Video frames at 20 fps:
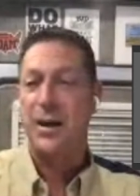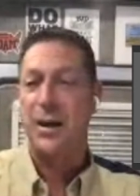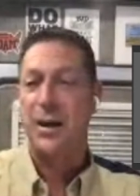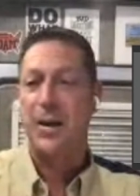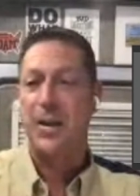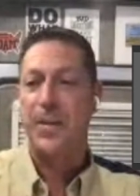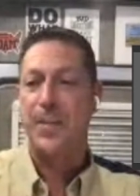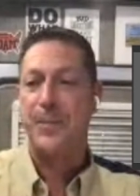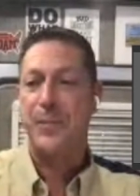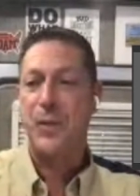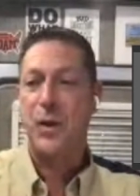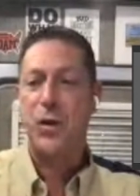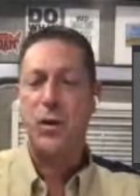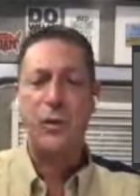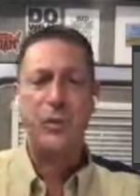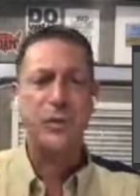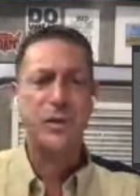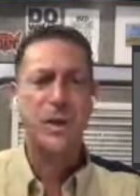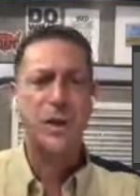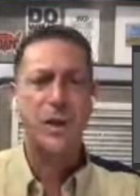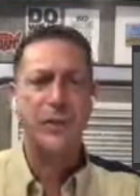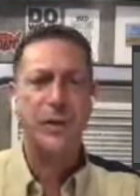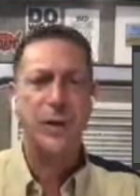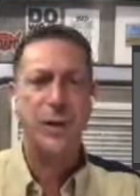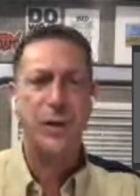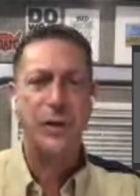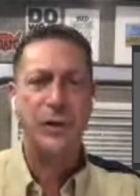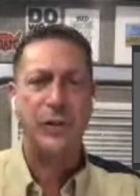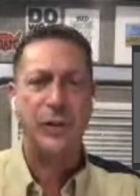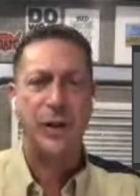Um, New York was kind
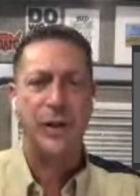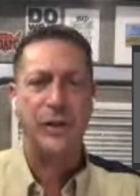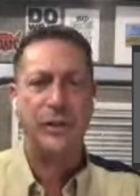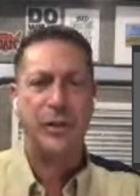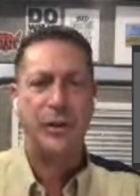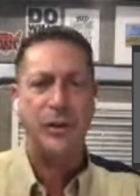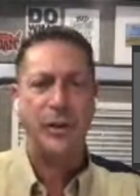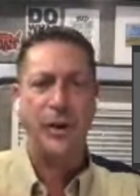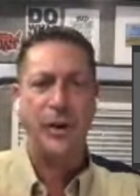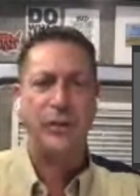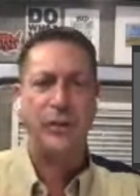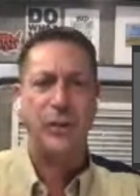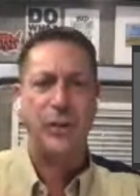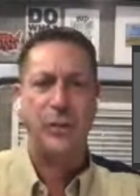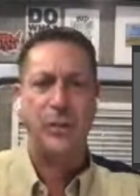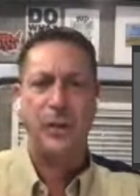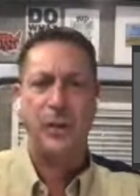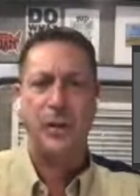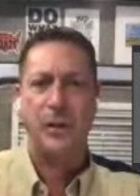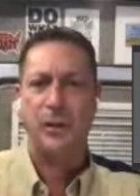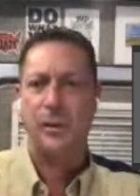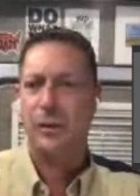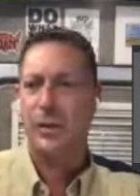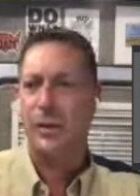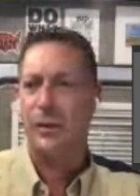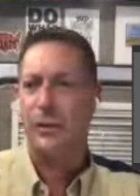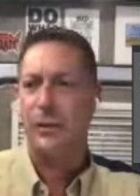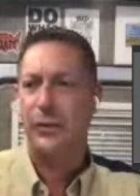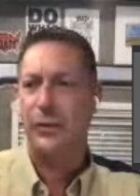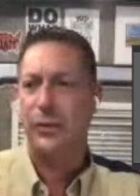of a curious curiosity to me that
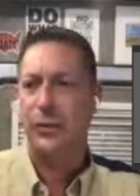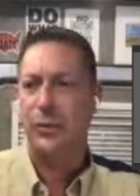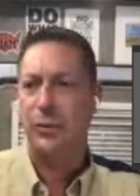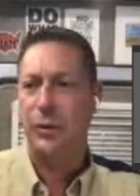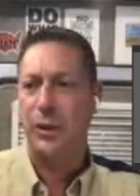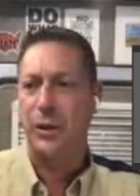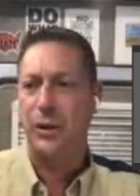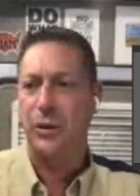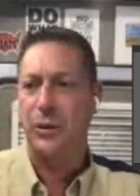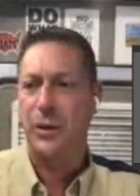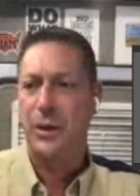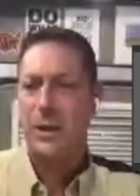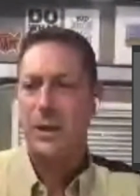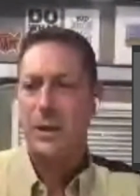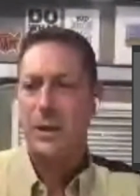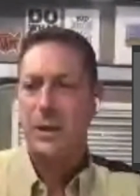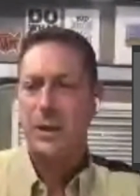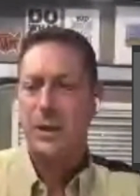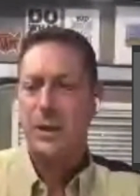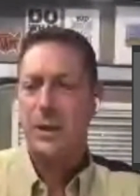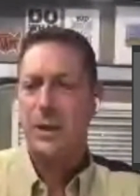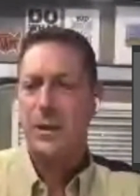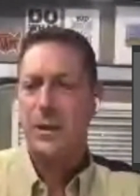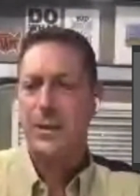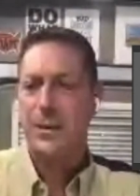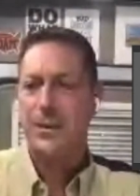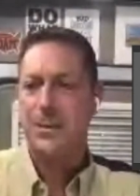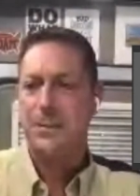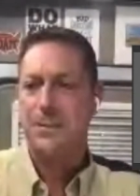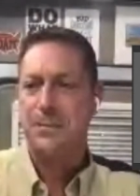it was so low.
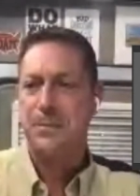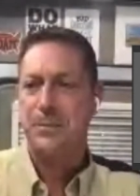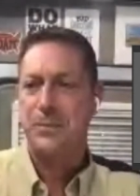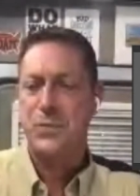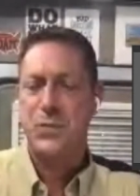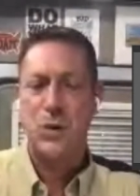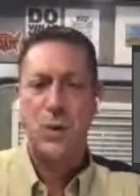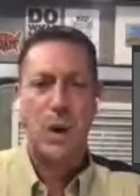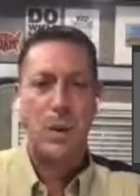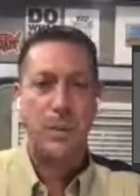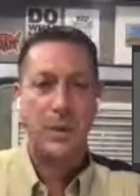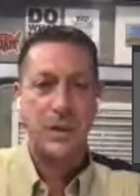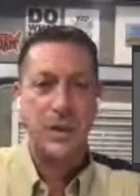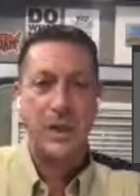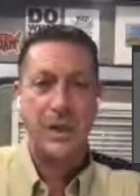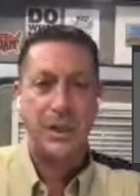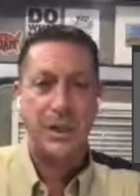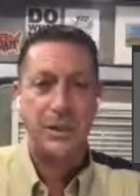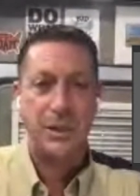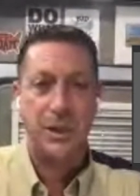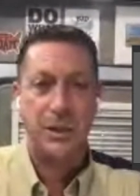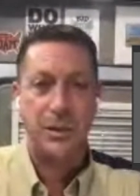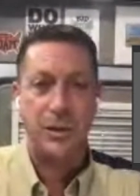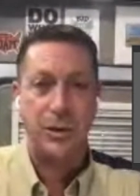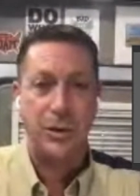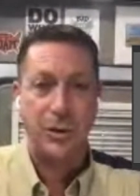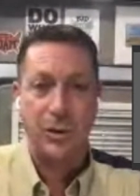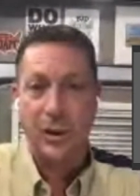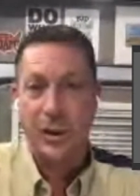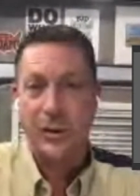Um, so I'm excited to get to,
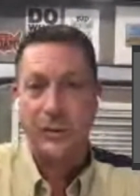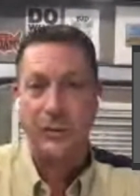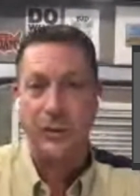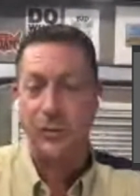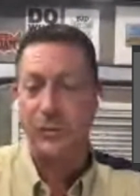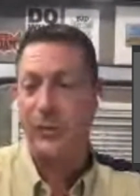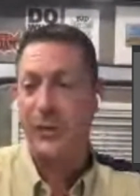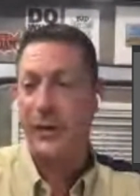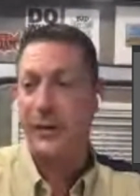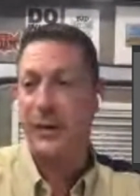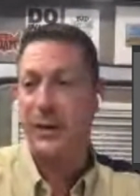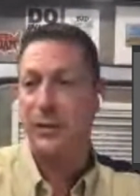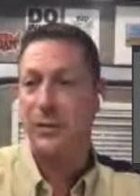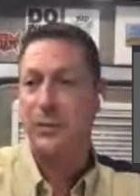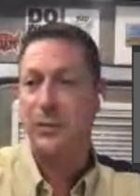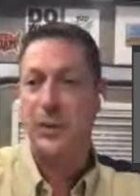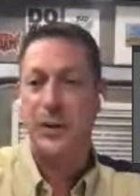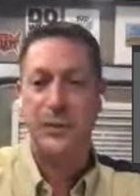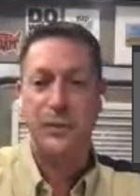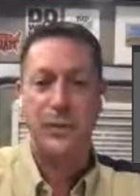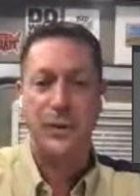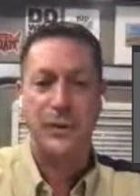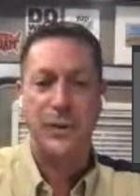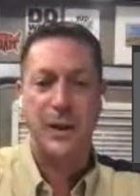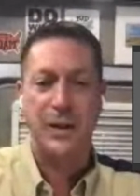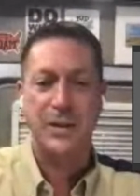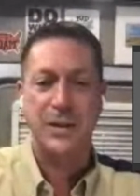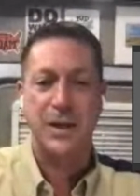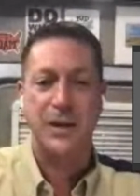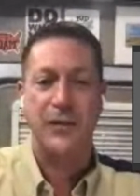into New York, and we'll find out what, what
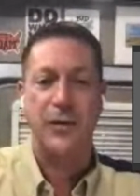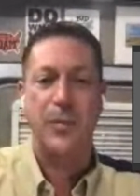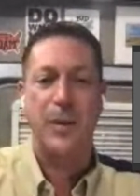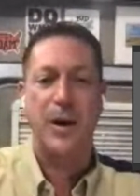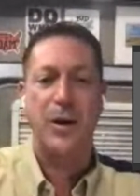that's kind of